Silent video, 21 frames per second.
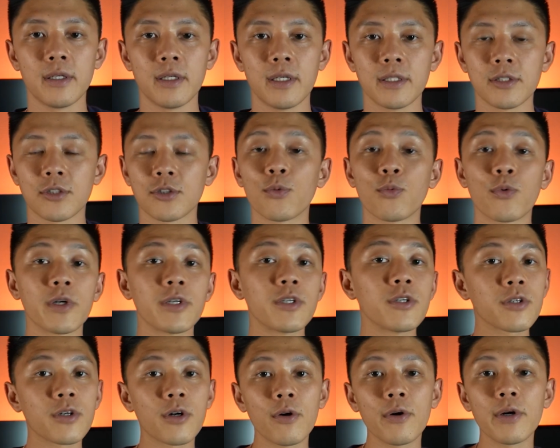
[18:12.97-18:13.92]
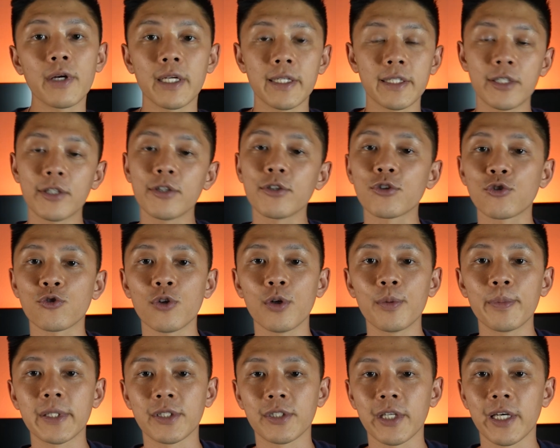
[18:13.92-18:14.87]
And so when you're going into your
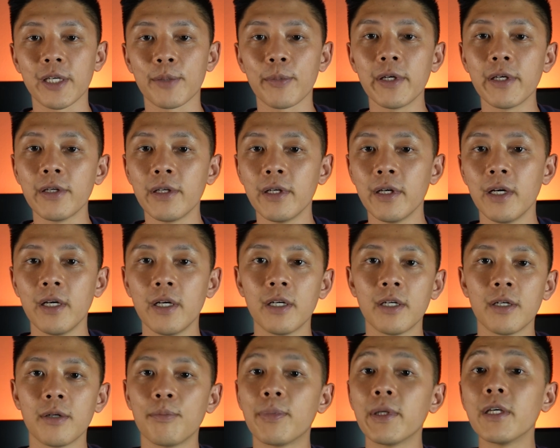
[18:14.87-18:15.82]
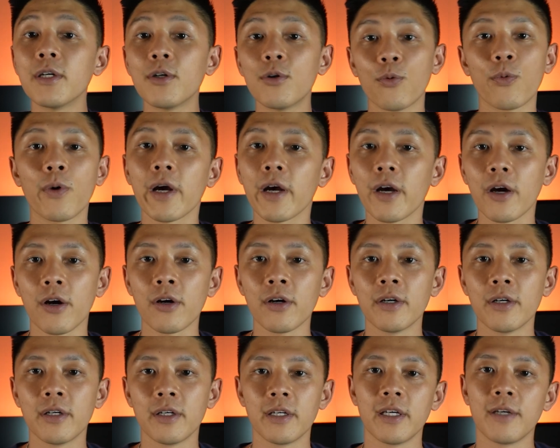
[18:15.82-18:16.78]
strobing segment, be aware.
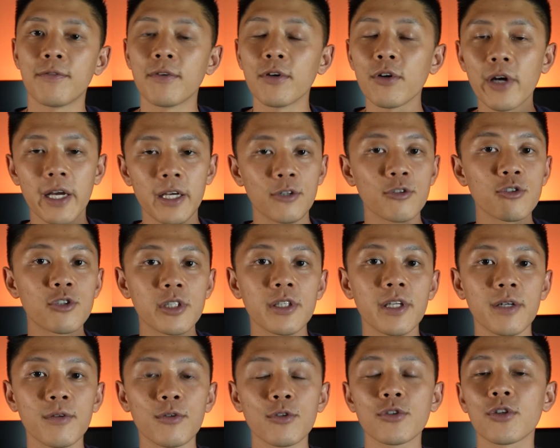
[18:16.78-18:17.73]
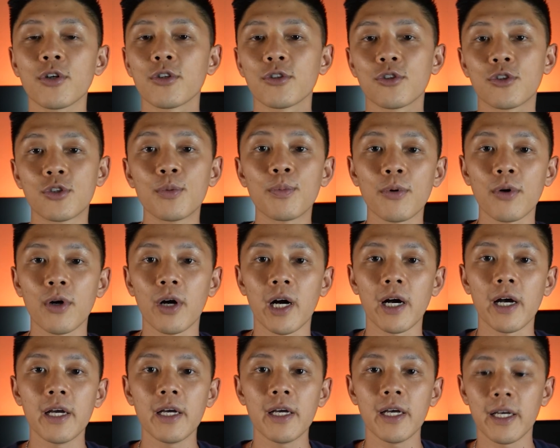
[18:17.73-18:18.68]
If your energy levels are super
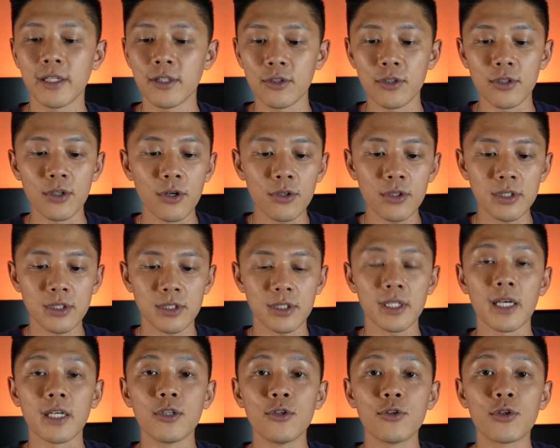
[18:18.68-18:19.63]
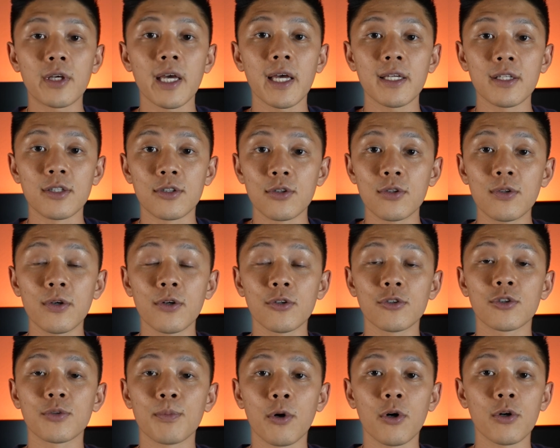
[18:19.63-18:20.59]
high and you notice that you can't do
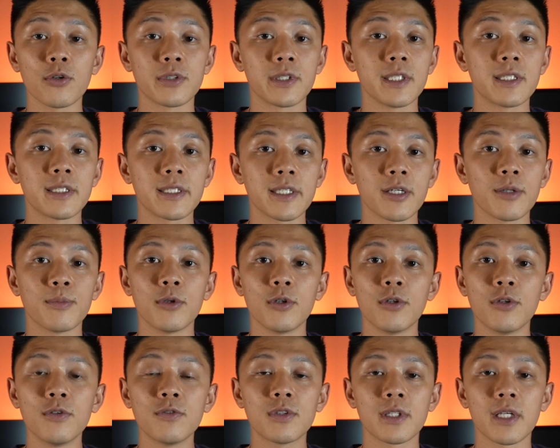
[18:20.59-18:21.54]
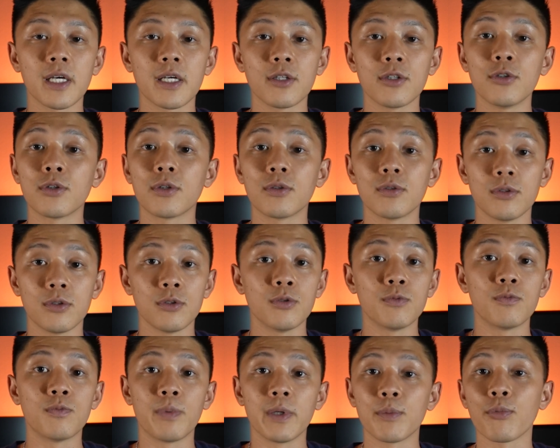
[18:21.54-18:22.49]
those small detail moves that
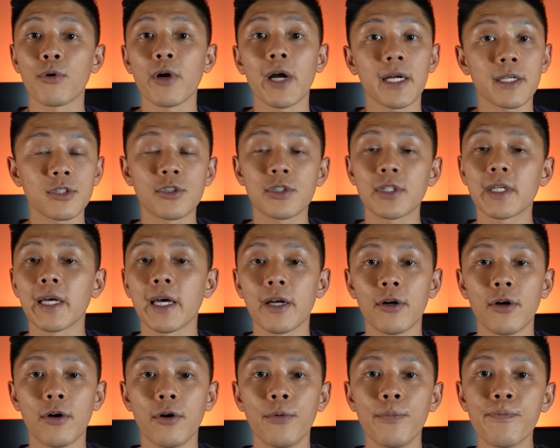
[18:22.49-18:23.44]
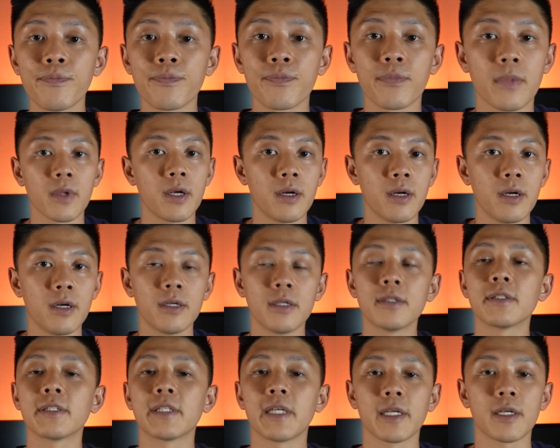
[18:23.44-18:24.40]
you've been practicing at home,
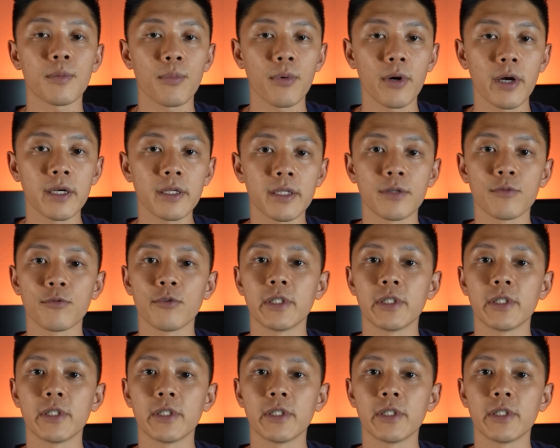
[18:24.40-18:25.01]
take a breath and